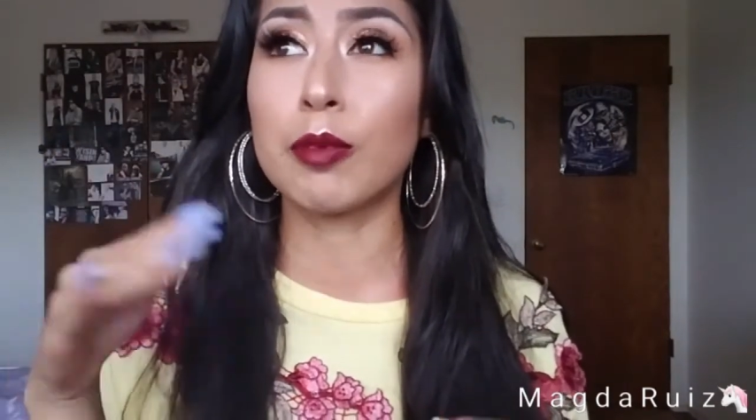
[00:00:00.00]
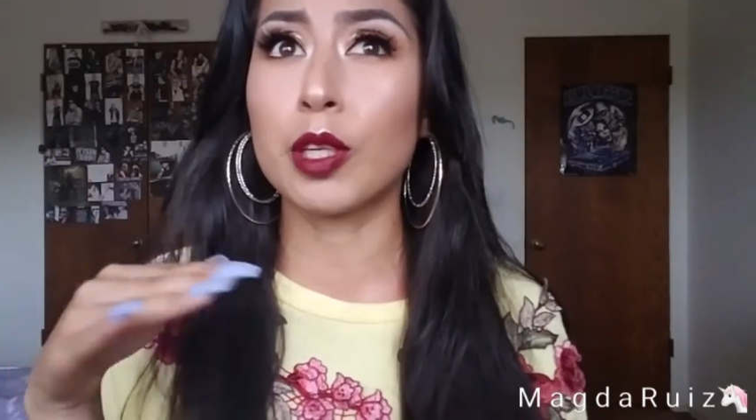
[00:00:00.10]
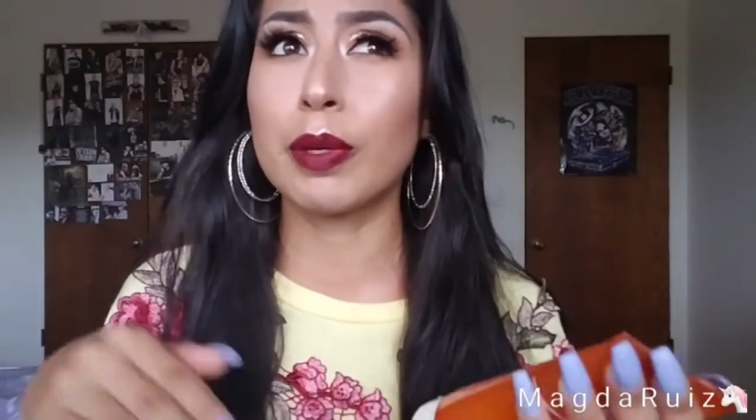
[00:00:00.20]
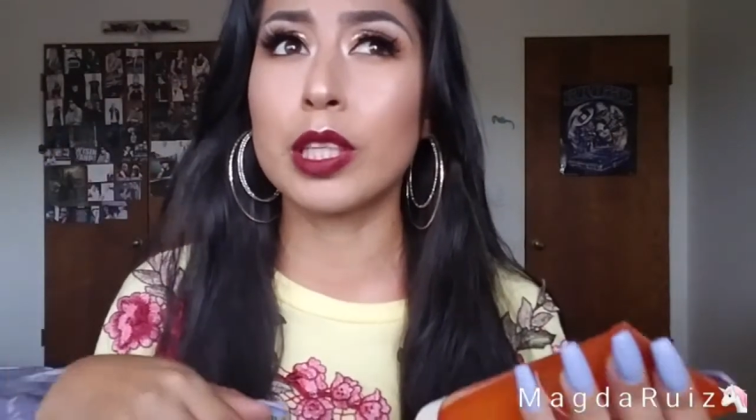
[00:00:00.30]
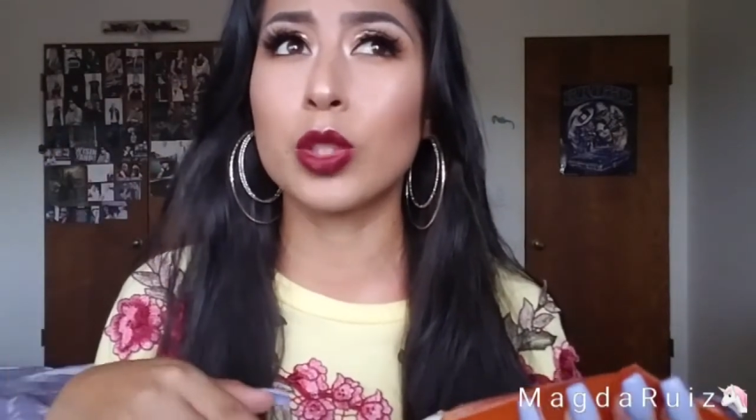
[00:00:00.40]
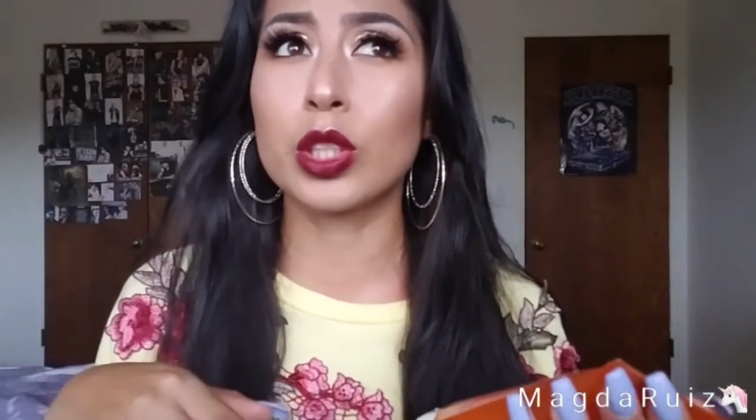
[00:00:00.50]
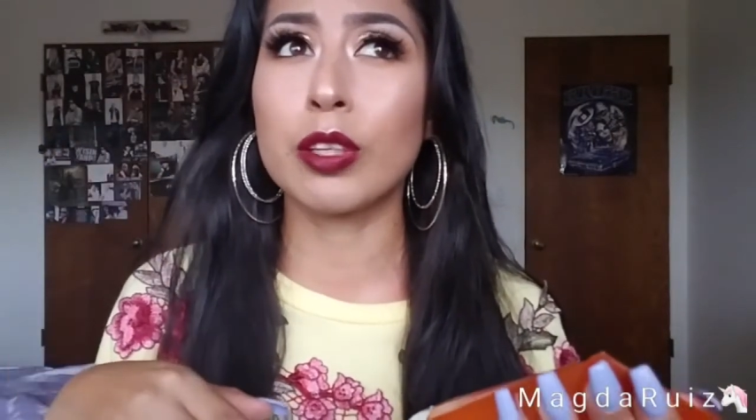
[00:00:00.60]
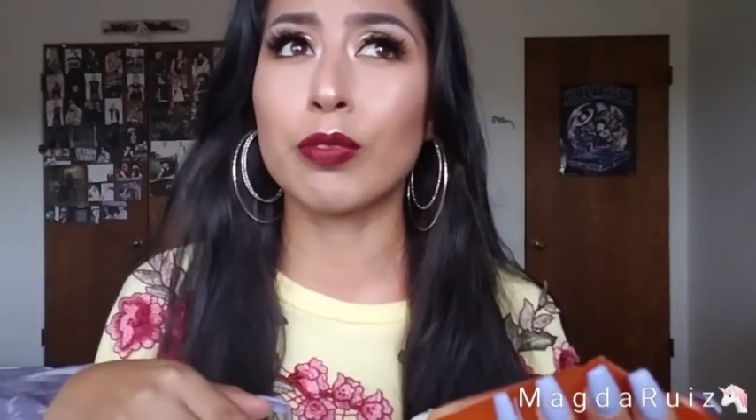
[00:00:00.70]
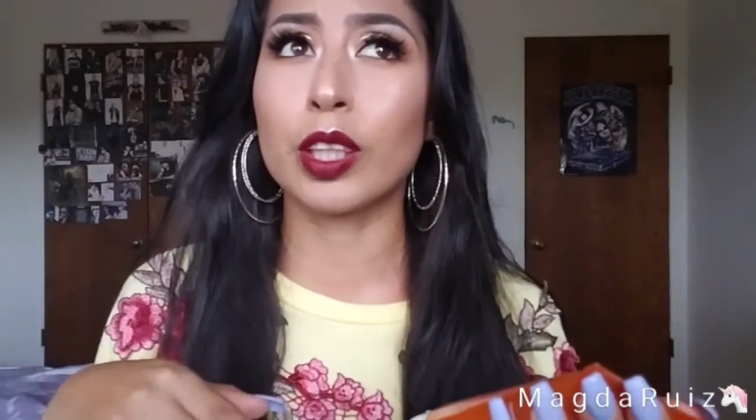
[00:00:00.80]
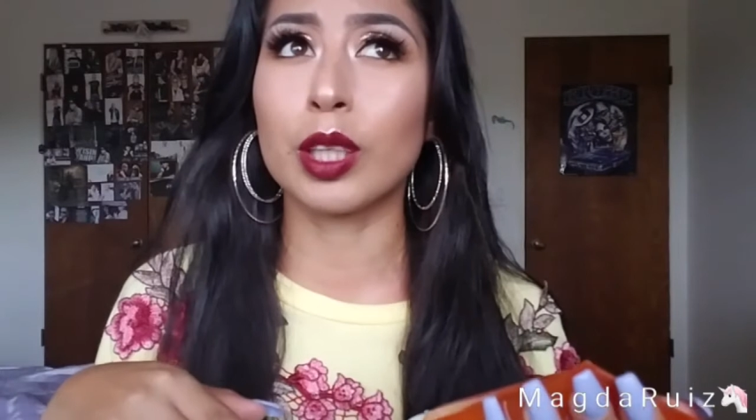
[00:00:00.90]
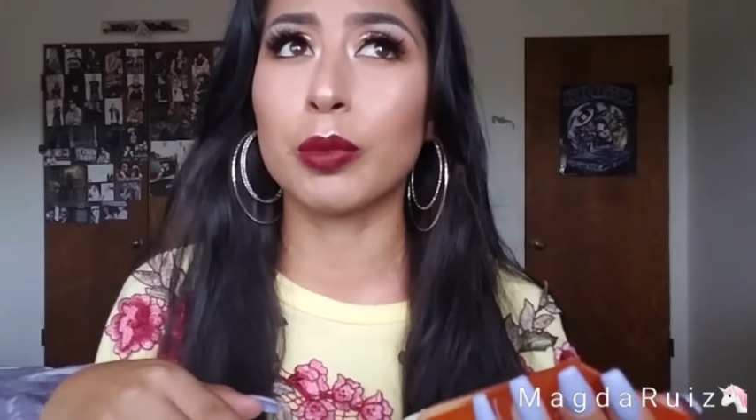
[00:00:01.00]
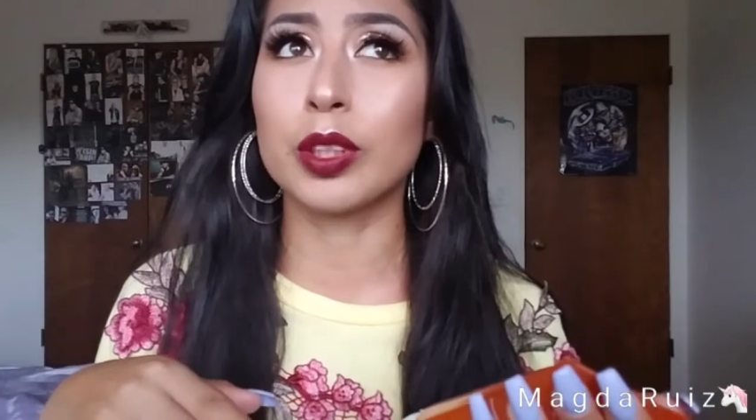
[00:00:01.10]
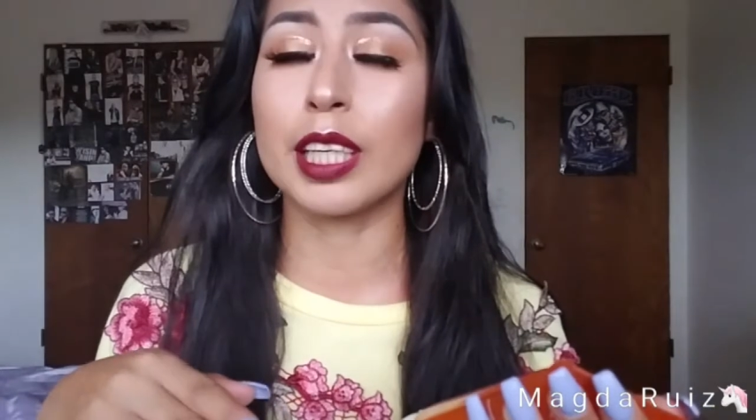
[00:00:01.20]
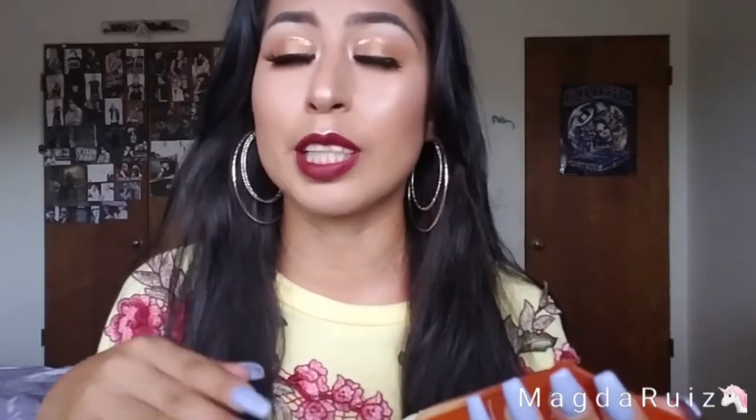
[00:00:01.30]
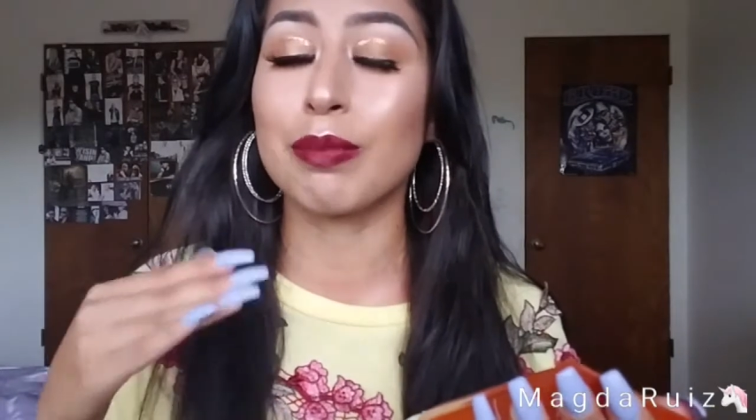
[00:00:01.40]
after been using it for a
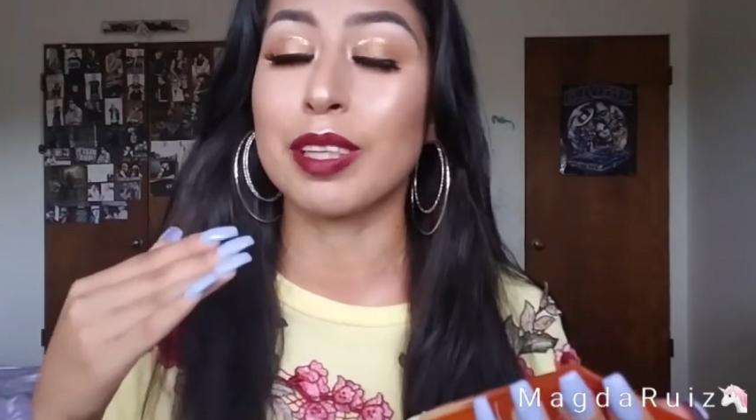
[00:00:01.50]
couple of days,